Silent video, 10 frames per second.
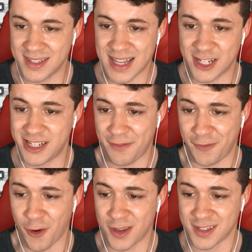this guy should
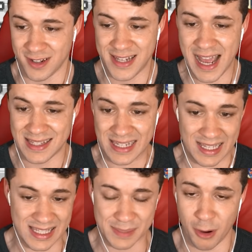definitely focus on dancing,
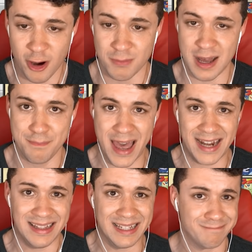because his Pokemon
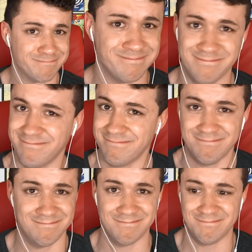battling,
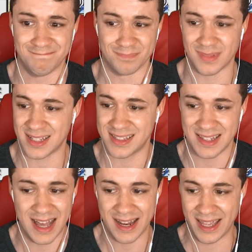mm-mm-mm, that's
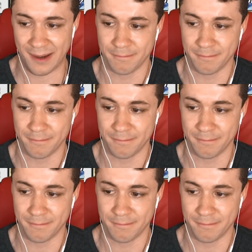not it.